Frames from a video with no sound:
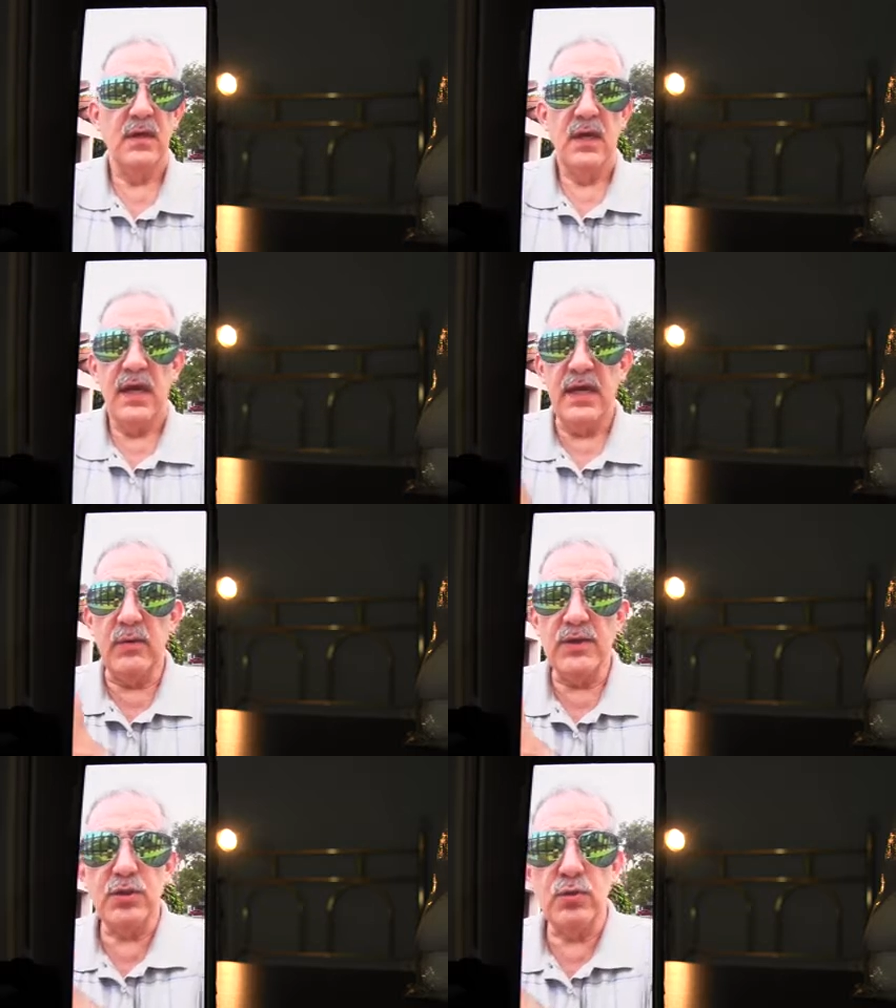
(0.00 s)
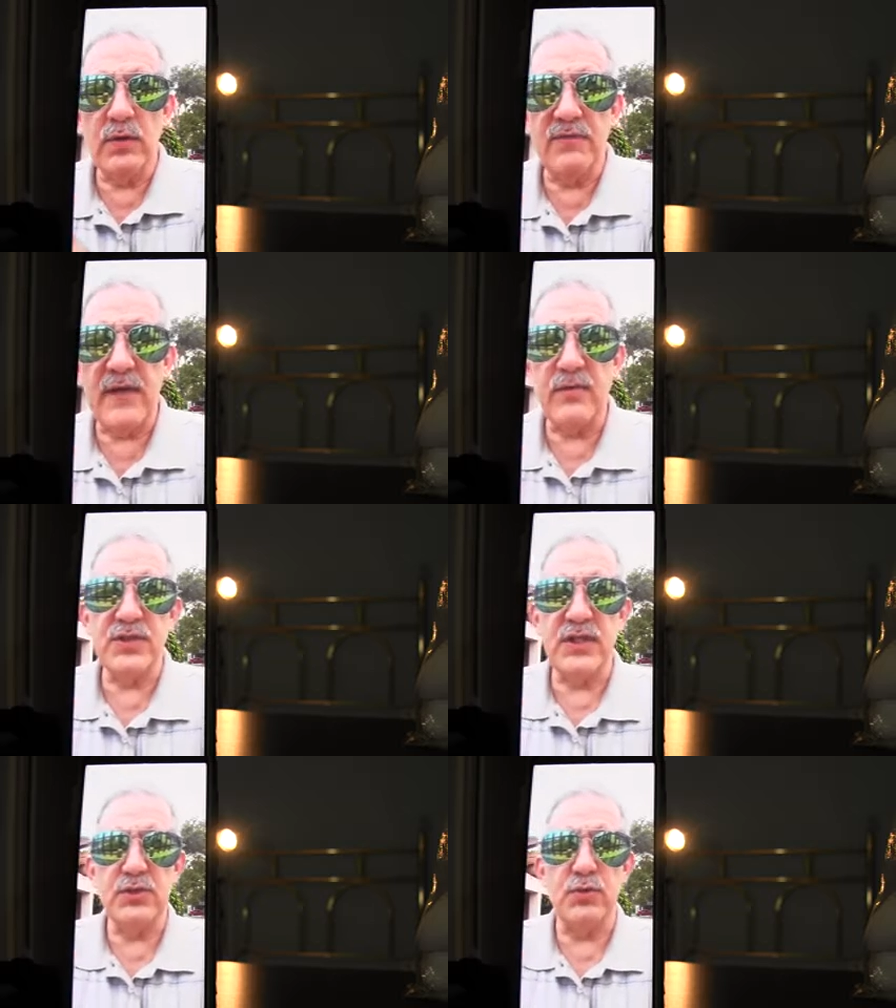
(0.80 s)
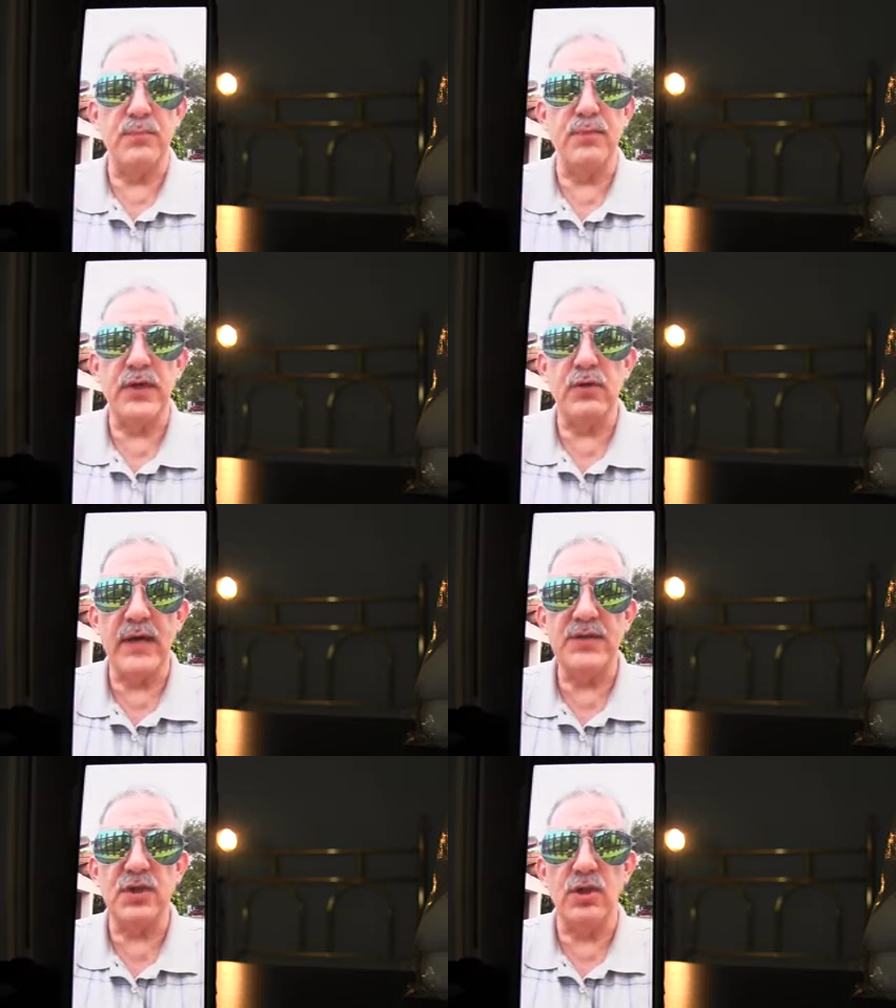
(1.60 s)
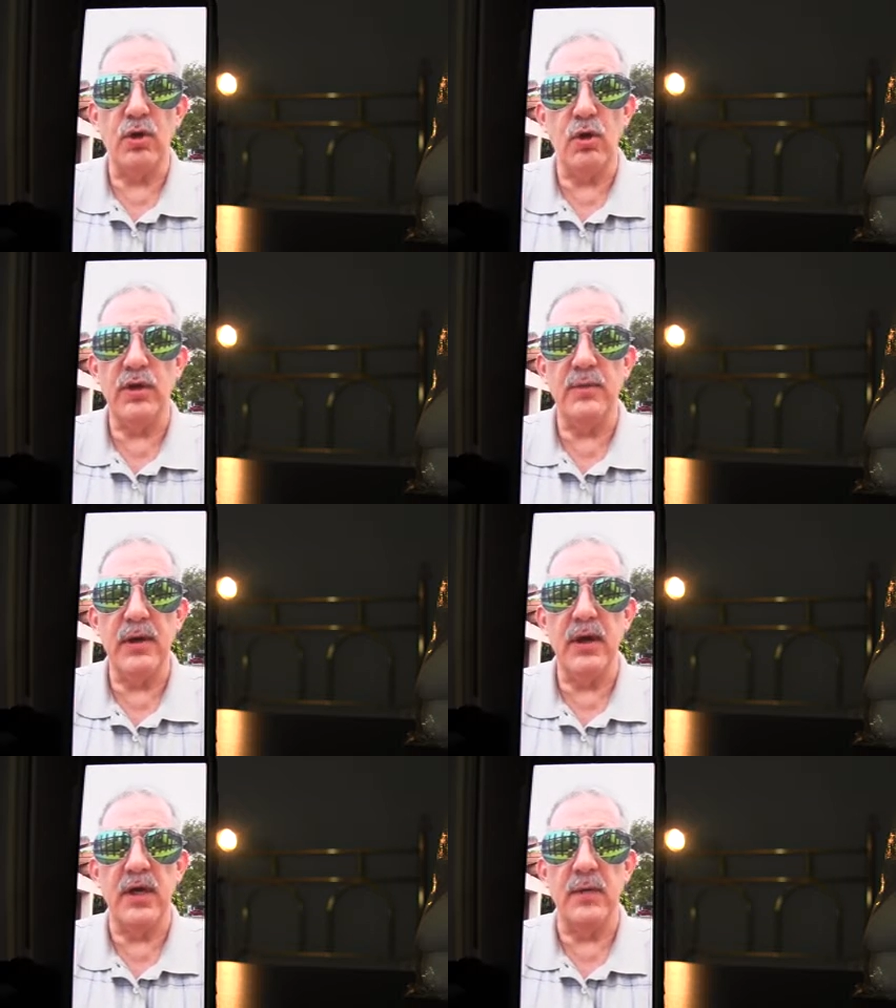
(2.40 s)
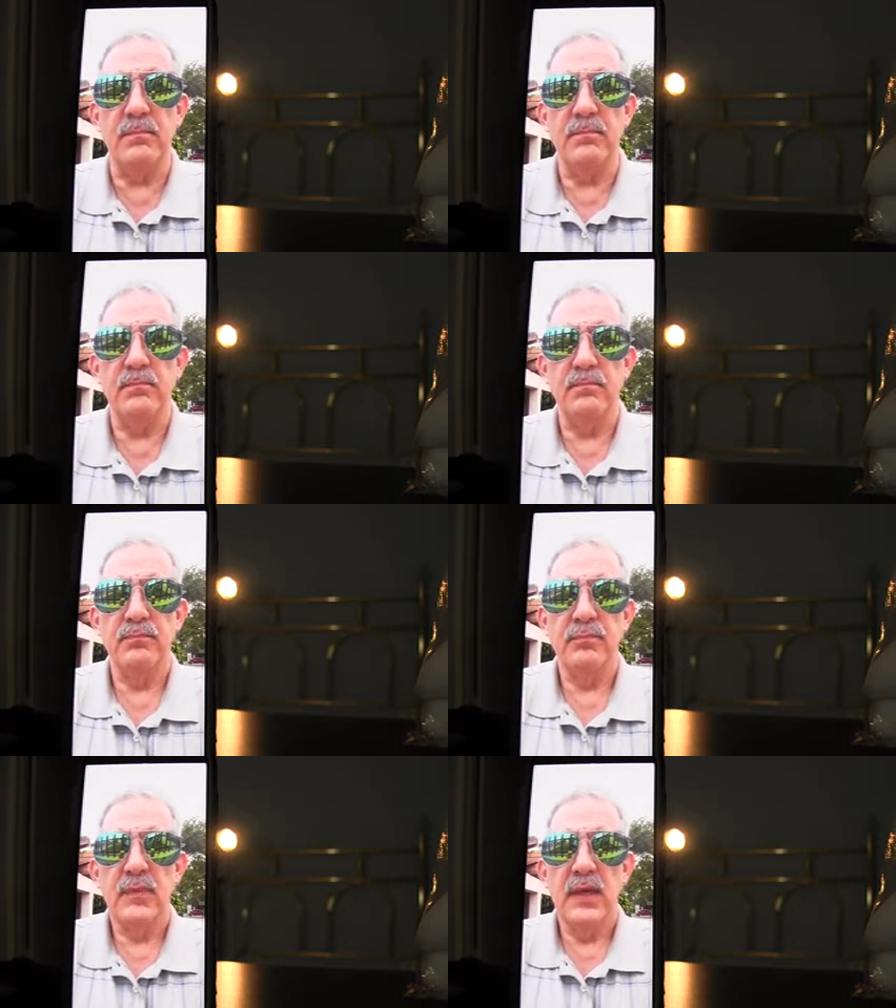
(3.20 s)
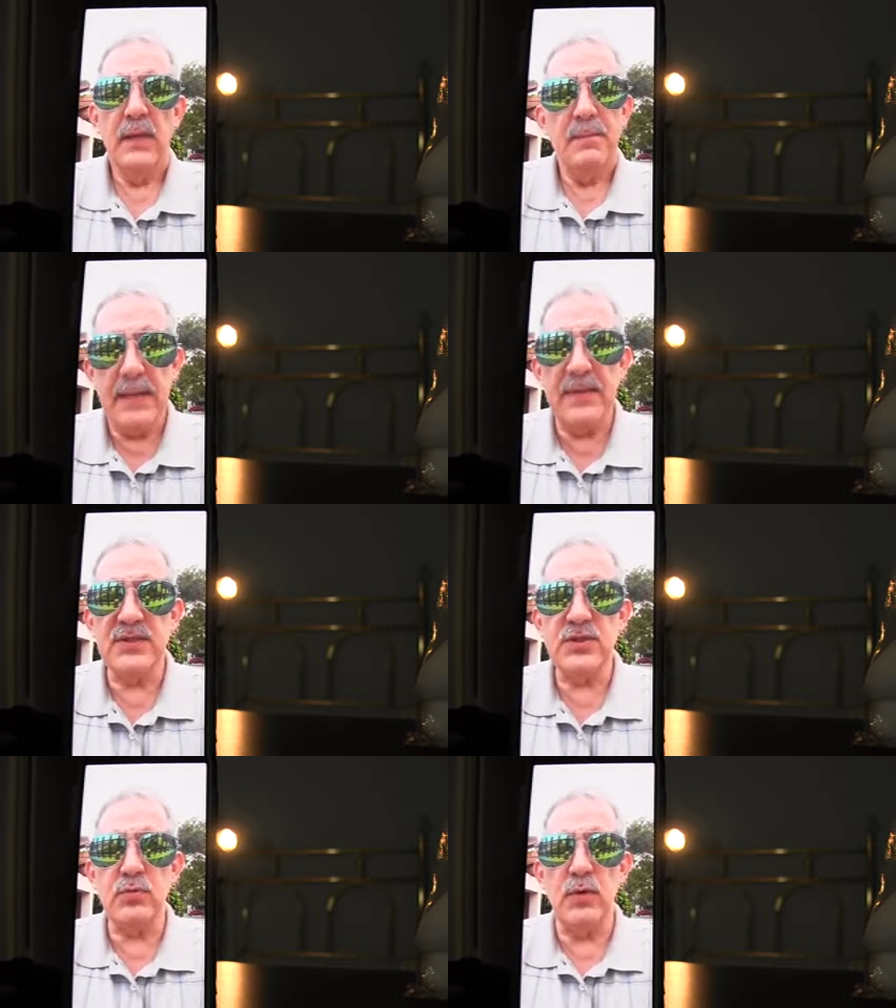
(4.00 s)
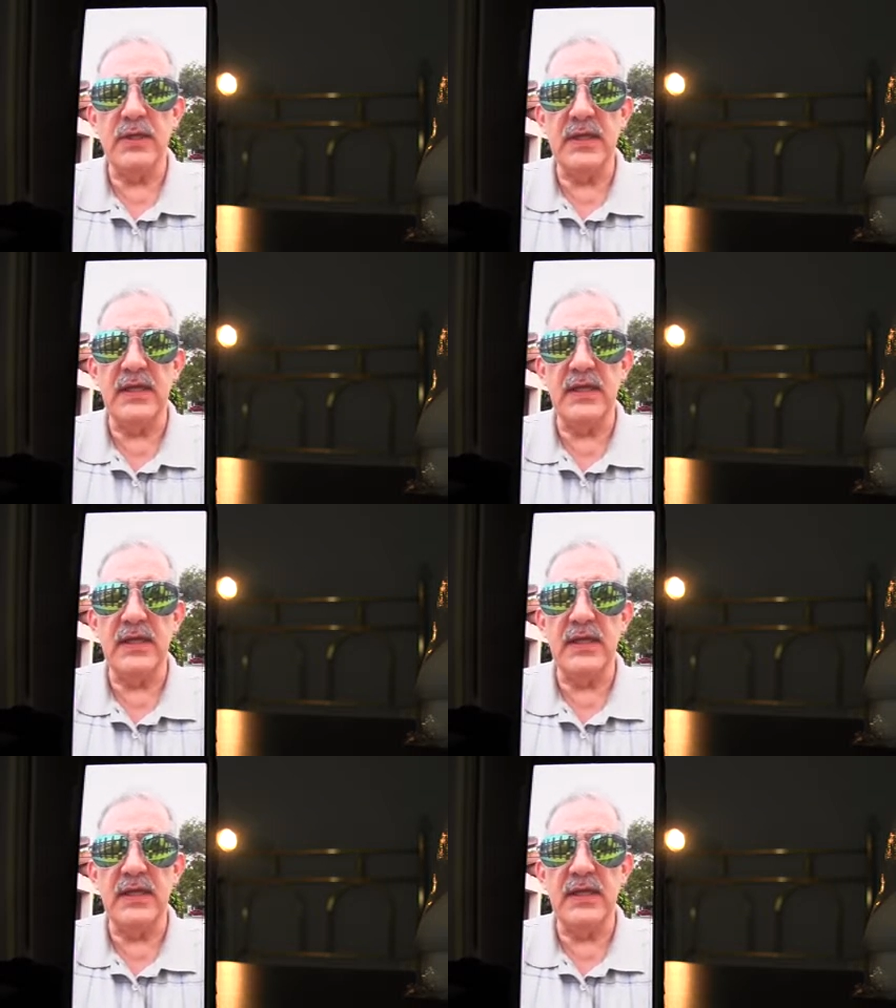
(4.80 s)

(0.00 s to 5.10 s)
And he wants to do revivals in each one, bring Christ to the whole America. Maybe this is what we need.